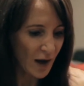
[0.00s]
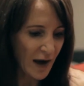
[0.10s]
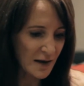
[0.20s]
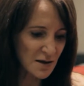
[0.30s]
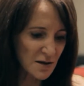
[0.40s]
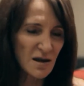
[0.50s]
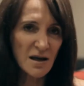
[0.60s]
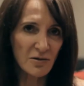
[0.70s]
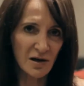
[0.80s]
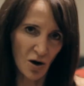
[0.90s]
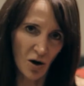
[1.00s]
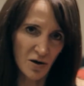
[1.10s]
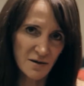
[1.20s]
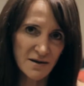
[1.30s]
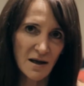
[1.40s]
And the theory
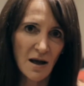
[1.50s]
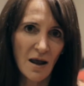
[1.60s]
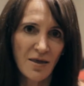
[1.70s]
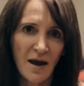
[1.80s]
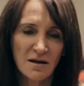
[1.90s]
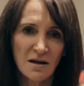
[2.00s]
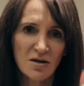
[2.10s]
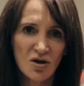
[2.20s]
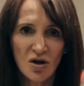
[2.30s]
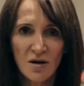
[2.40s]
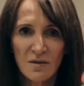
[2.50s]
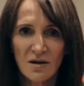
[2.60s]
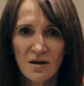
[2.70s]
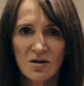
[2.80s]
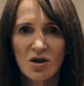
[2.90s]
goes that in
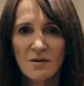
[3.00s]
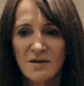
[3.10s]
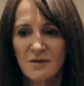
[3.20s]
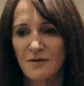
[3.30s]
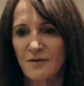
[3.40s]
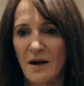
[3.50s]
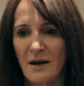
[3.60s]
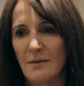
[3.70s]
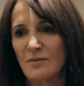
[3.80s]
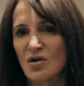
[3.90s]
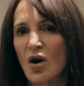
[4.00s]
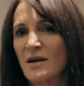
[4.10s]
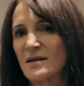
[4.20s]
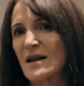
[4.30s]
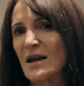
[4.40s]
terms of trying
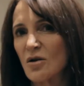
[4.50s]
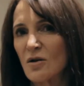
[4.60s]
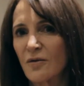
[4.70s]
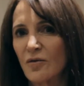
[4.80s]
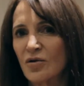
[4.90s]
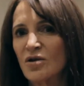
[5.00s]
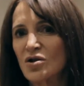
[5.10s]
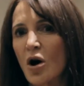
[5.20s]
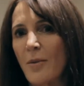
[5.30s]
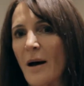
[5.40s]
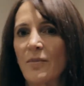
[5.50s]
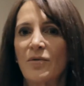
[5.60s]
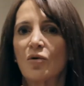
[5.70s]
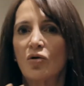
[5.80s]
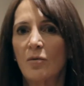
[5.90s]
to stay youthful, you top up
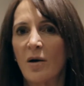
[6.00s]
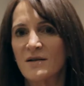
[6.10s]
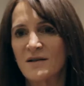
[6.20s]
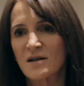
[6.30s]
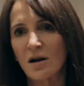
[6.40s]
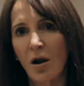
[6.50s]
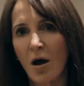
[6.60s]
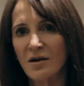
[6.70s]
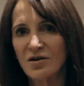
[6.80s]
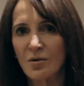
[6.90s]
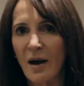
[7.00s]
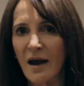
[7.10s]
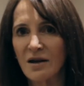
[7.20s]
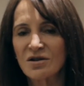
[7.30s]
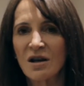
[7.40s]
the hormones that decline as you
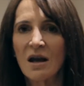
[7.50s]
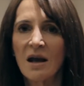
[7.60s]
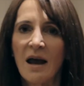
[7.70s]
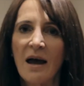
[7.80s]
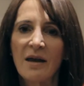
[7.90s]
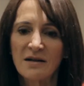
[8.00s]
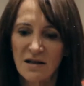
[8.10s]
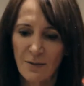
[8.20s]
age. And that's